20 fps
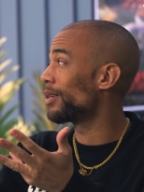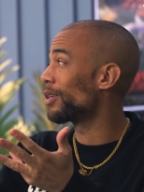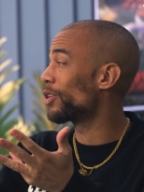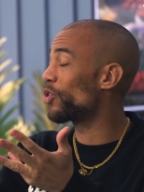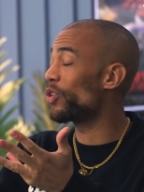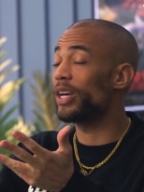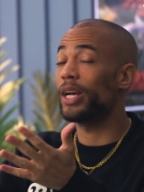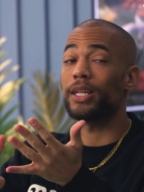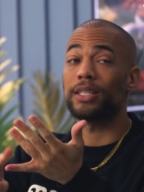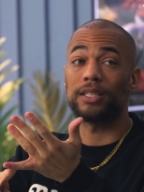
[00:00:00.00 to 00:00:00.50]

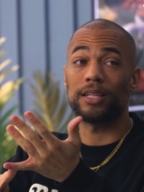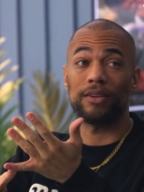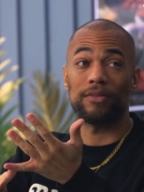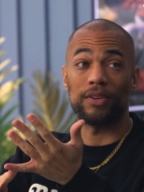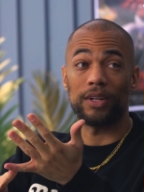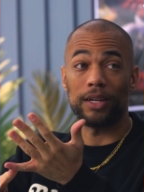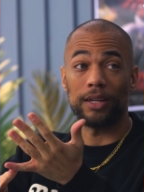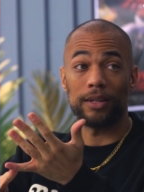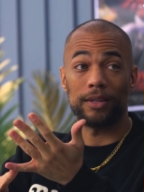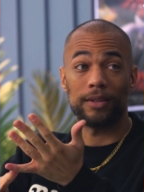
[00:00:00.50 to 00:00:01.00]

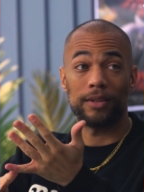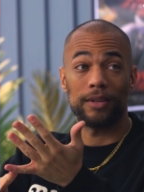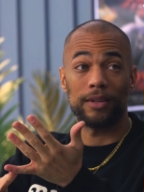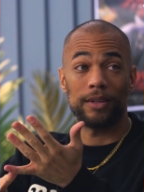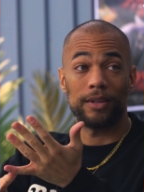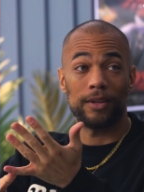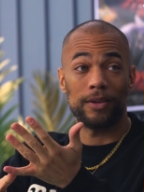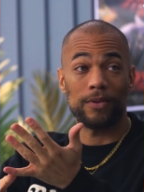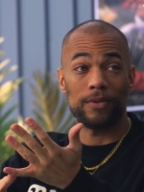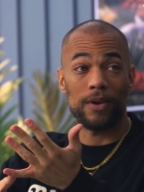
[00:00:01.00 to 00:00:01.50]
Creativity,
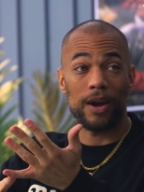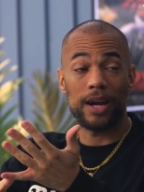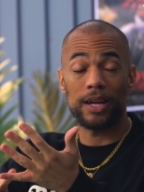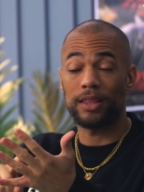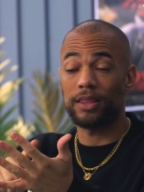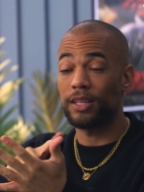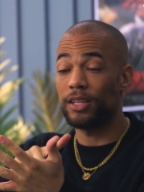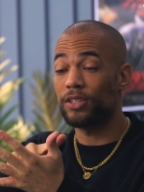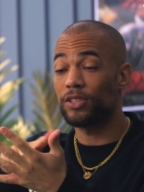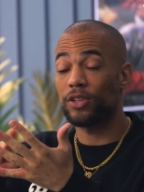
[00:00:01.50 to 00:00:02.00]
okay.
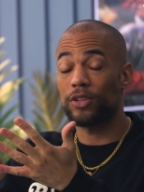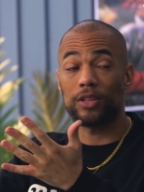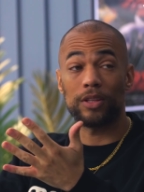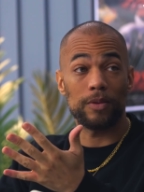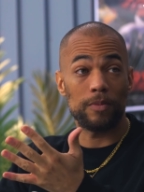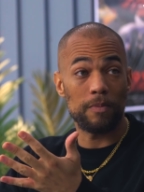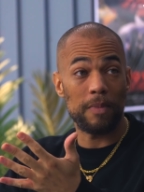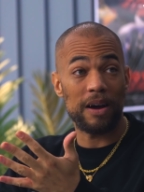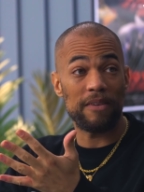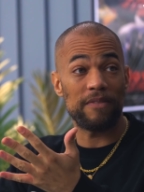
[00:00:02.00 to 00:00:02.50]
right? These are the,
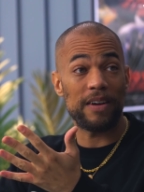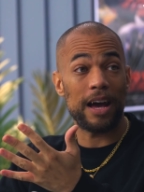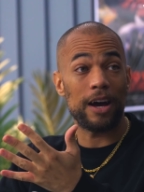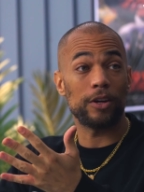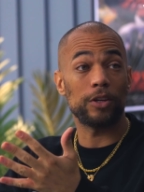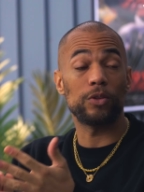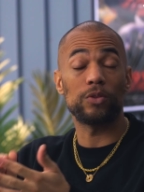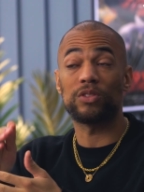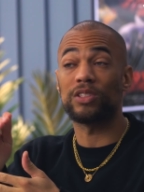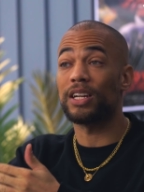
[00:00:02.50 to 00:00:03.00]
my
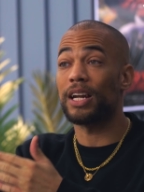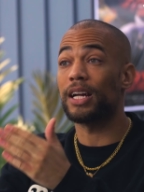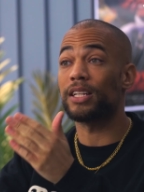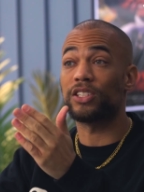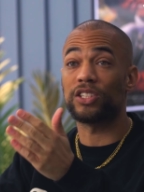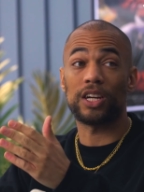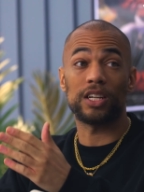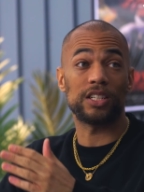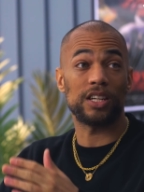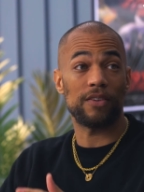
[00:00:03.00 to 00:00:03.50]
values that I
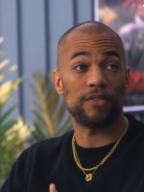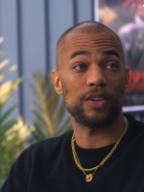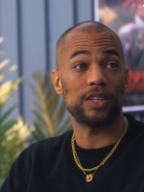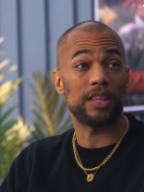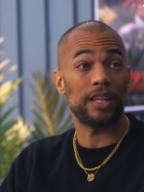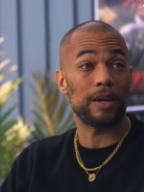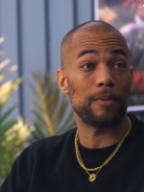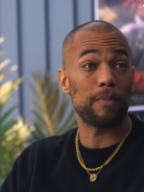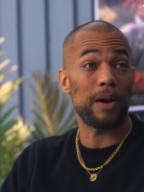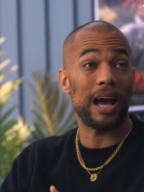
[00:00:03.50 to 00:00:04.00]
judge
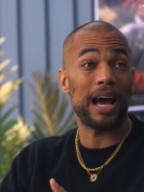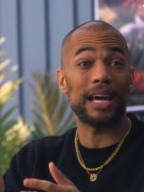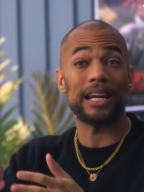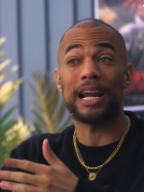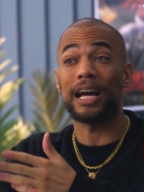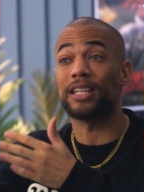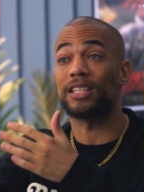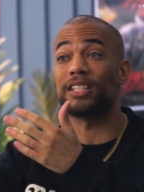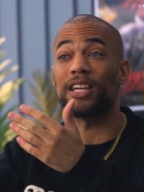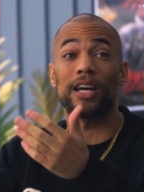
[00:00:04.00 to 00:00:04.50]
everything by, and
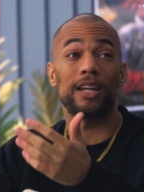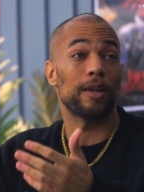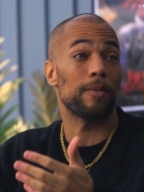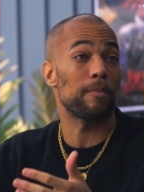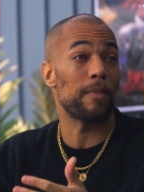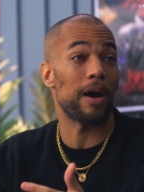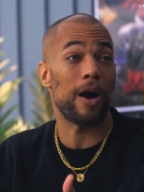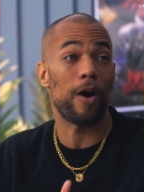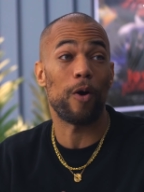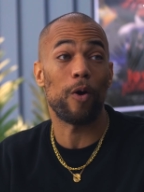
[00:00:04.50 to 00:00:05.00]
I tell them
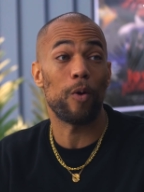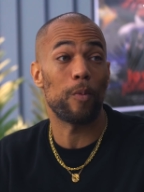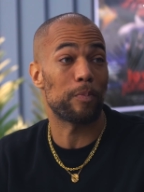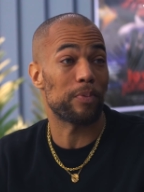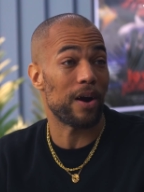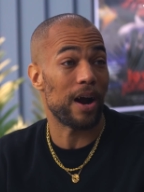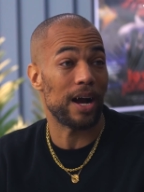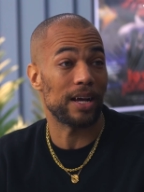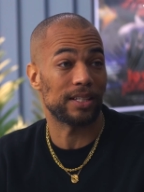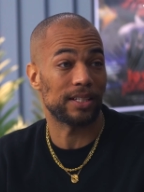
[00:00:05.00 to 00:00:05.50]
my whole
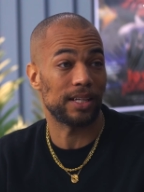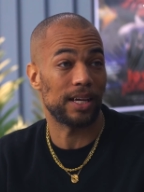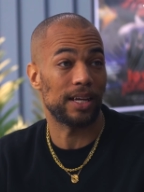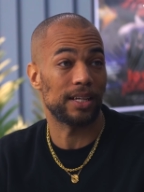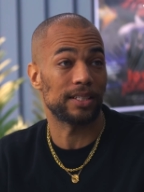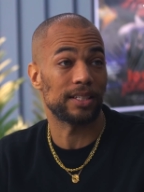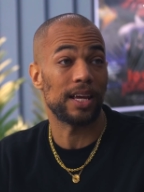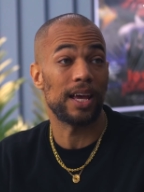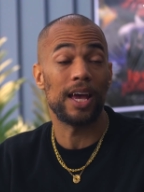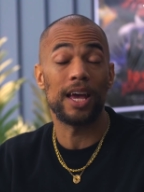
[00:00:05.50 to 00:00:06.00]

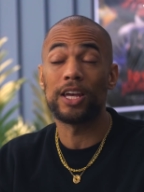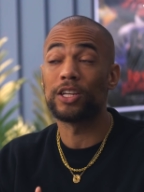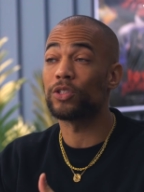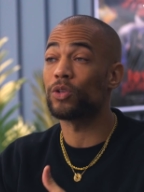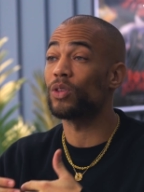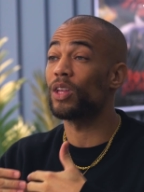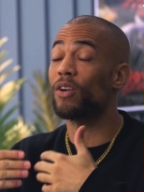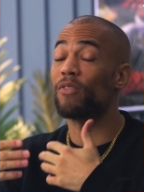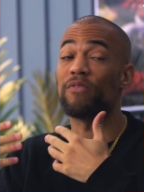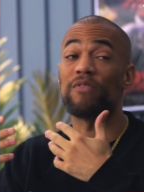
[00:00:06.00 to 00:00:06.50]
process. So
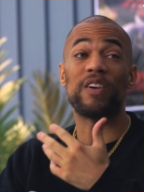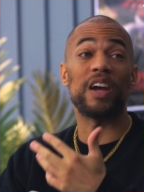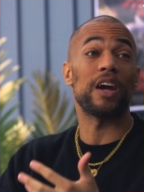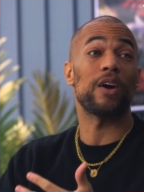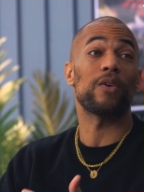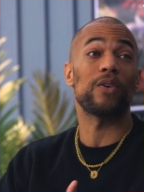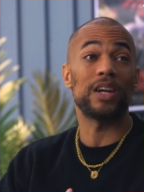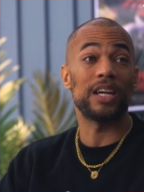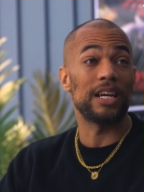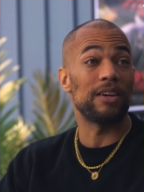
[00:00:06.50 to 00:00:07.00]
they're
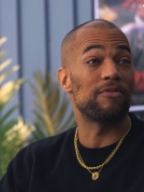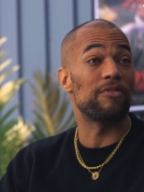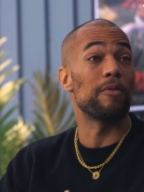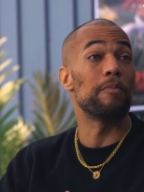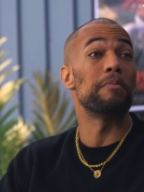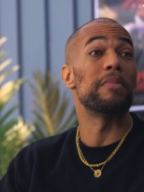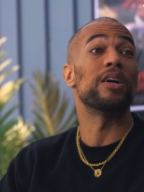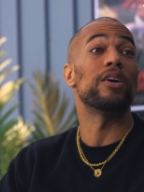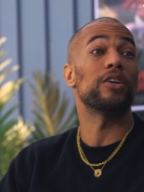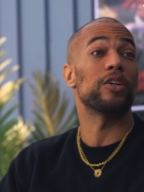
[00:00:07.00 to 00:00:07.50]
very
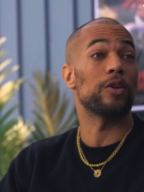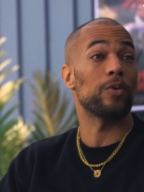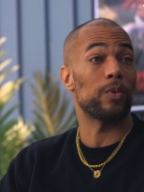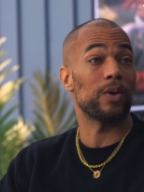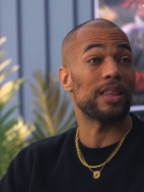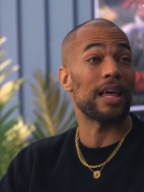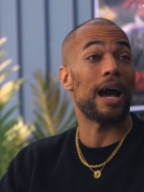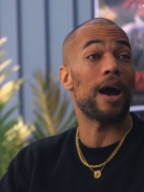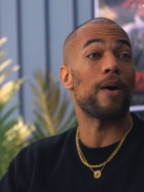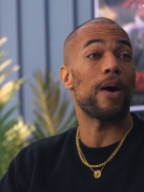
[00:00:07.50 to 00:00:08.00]
familiar
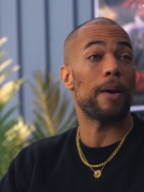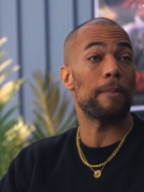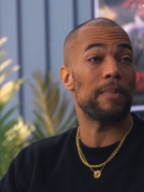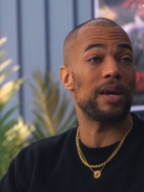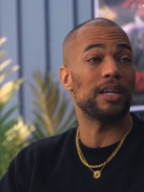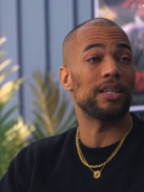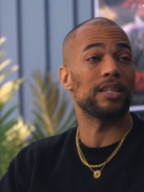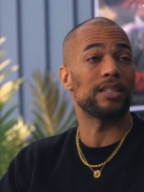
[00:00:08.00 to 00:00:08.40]
with how I make